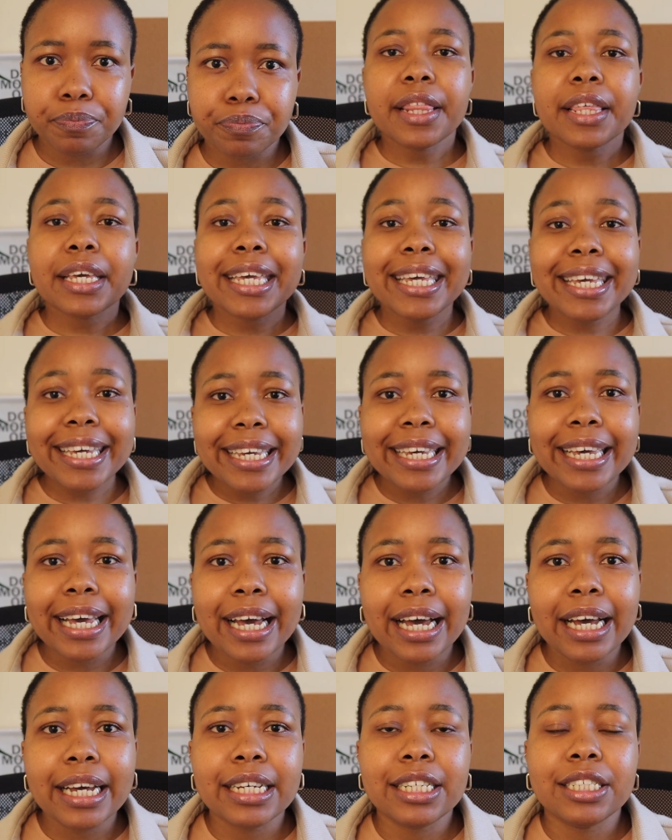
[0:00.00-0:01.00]
The key
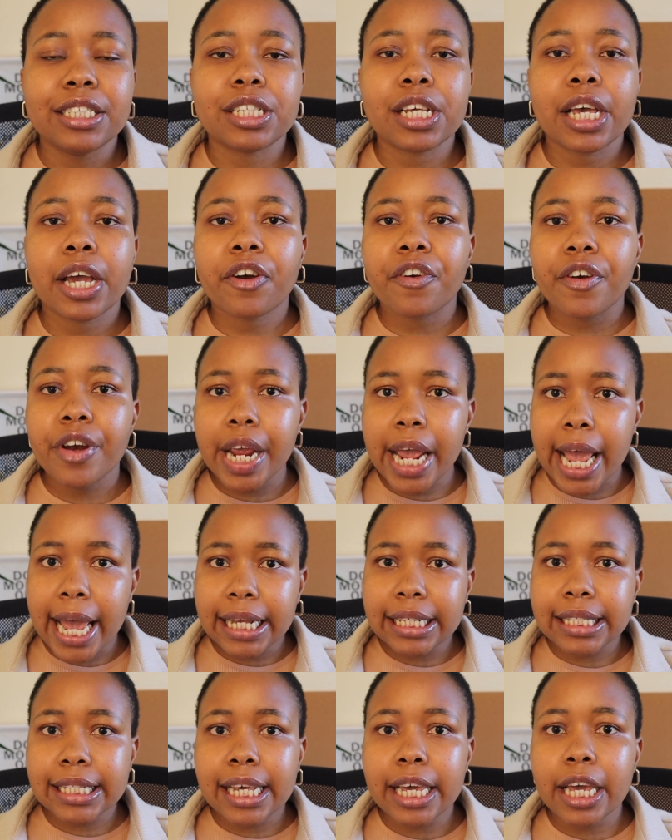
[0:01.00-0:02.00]
here is
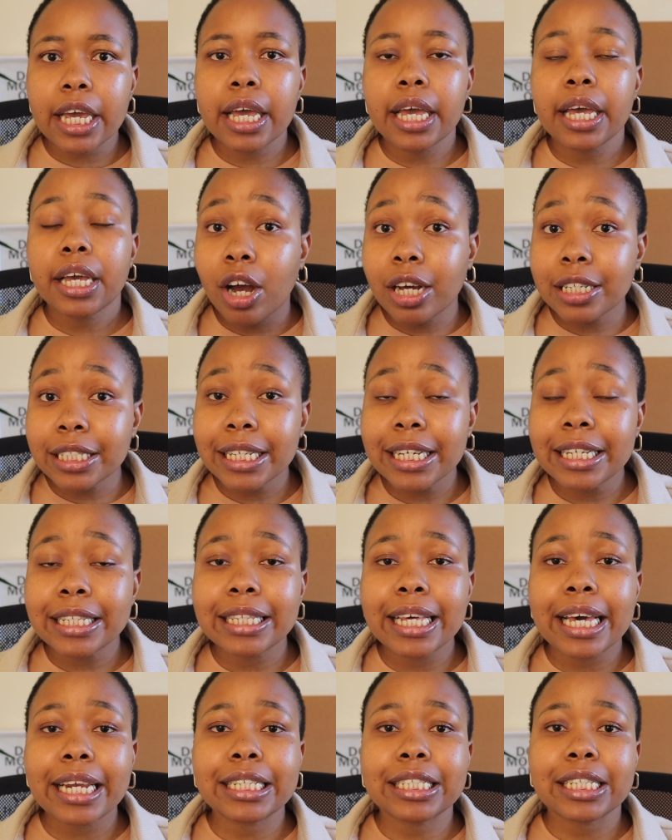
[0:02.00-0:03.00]
creating content
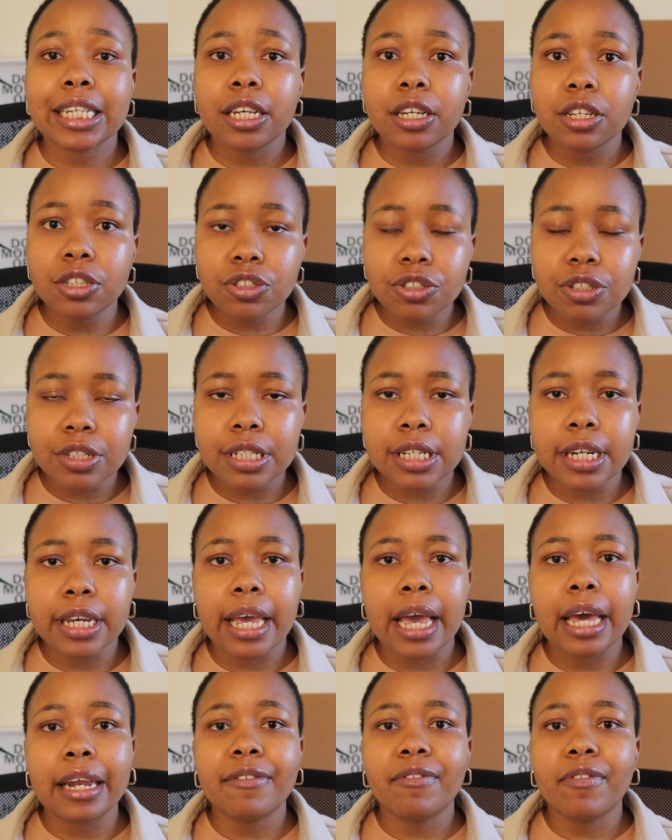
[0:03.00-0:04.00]
that is
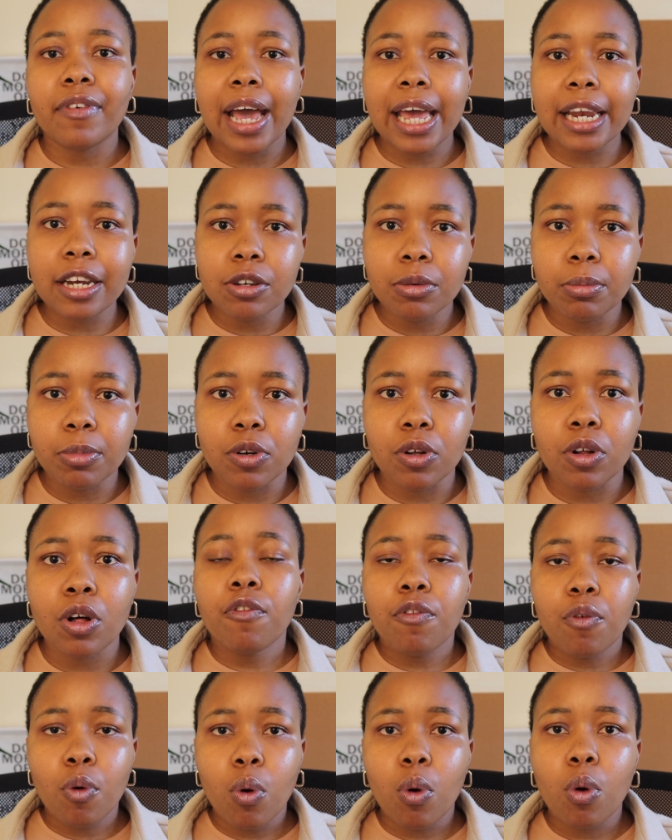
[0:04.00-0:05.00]
interesting and valuable
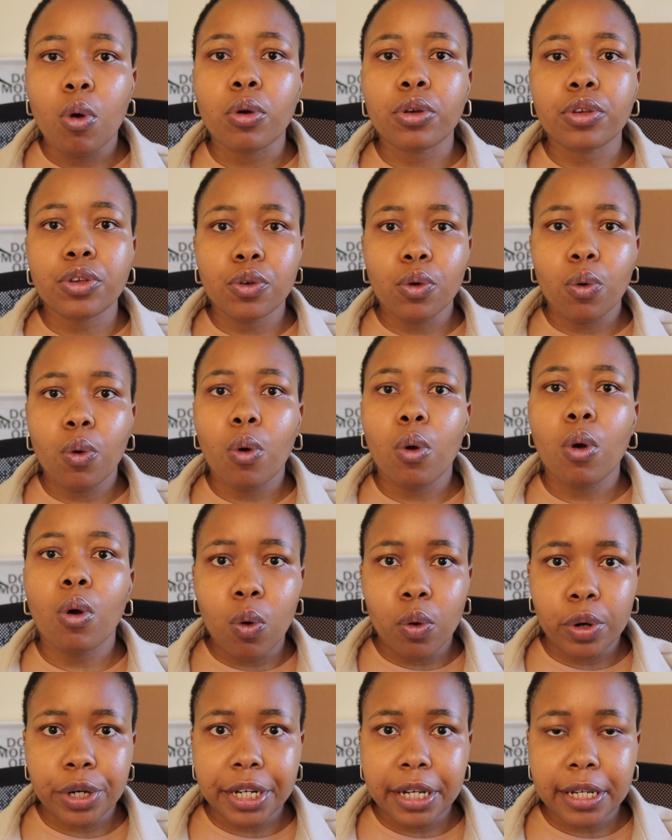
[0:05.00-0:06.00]
for your
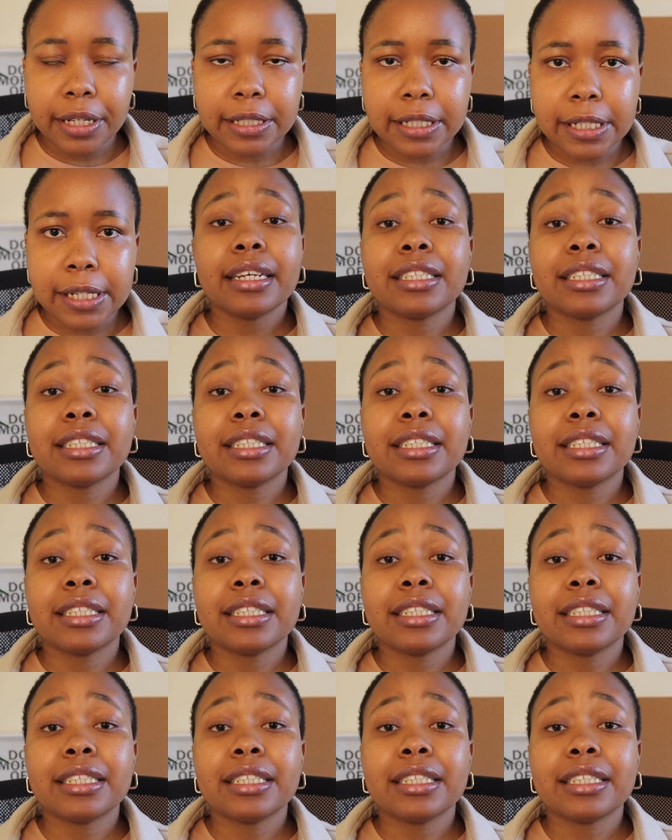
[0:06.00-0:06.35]
audience.